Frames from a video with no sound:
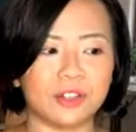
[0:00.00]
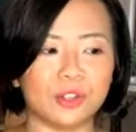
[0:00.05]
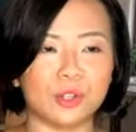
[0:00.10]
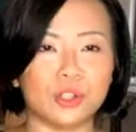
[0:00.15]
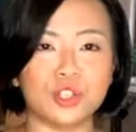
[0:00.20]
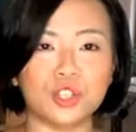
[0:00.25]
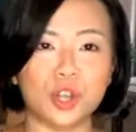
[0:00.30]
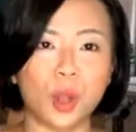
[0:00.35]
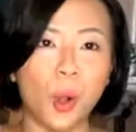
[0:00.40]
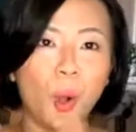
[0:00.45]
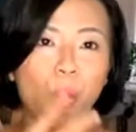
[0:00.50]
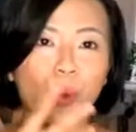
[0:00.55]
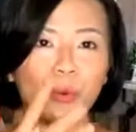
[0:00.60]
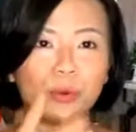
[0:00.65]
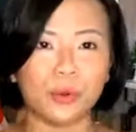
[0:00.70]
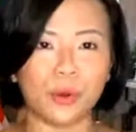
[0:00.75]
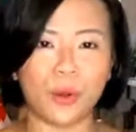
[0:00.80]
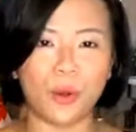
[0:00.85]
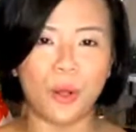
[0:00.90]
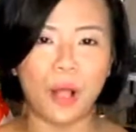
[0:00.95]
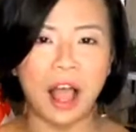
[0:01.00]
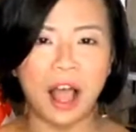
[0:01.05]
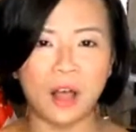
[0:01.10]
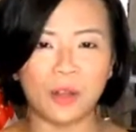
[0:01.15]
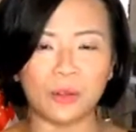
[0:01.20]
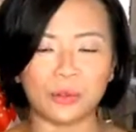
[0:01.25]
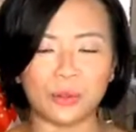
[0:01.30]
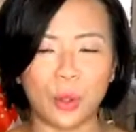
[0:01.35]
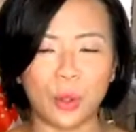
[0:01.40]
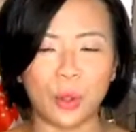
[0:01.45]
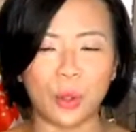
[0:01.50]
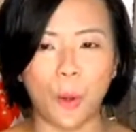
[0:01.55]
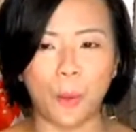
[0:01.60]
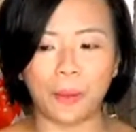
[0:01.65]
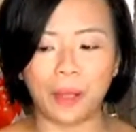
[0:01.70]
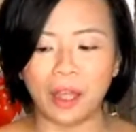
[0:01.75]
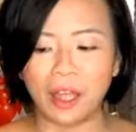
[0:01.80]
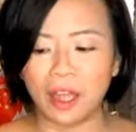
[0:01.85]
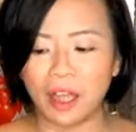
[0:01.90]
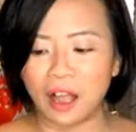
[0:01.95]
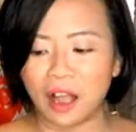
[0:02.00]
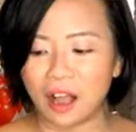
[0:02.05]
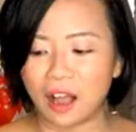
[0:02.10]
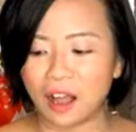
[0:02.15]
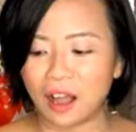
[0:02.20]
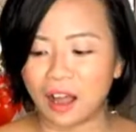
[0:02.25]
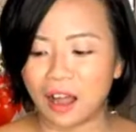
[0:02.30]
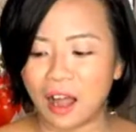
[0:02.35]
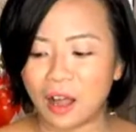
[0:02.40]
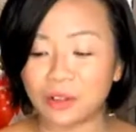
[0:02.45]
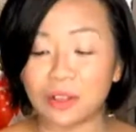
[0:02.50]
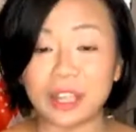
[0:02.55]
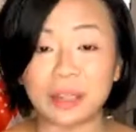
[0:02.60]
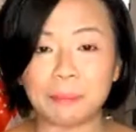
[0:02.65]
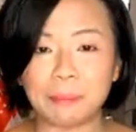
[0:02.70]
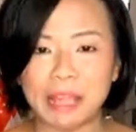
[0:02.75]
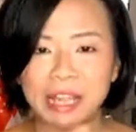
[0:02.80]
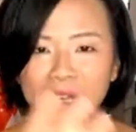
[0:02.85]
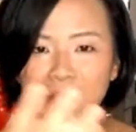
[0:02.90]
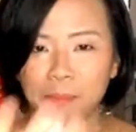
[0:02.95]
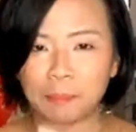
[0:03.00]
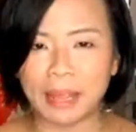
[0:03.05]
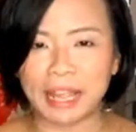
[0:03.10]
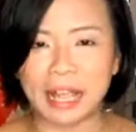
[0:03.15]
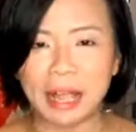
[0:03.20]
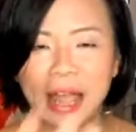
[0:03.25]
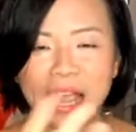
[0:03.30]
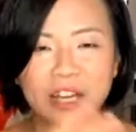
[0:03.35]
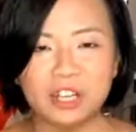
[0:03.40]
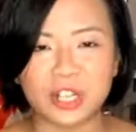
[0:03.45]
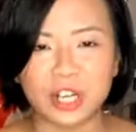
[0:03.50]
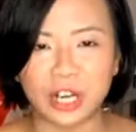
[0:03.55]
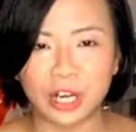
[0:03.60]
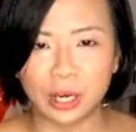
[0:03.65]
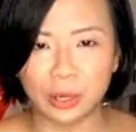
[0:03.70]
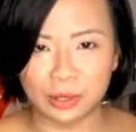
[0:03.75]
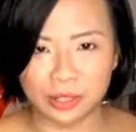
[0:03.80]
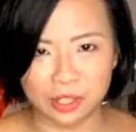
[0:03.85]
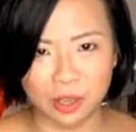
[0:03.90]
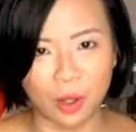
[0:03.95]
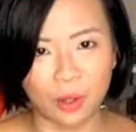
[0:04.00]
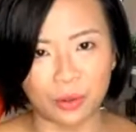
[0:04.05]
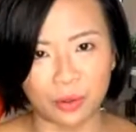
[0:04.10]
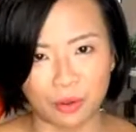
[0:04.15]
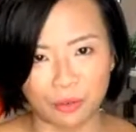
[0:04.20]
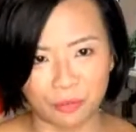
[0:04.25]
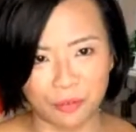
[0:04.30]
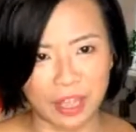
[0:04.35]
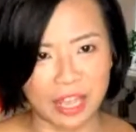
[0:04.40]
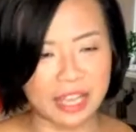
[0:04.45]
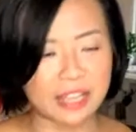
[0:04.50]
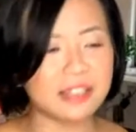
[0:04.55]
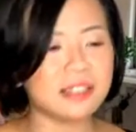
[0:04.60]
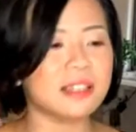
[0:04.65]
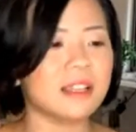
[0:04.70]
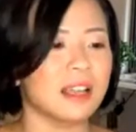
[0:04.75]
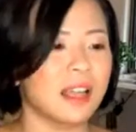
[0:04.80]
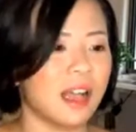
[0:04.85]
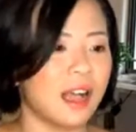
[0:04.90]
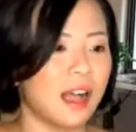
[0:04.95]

to show how your how the makeup actually looks on your face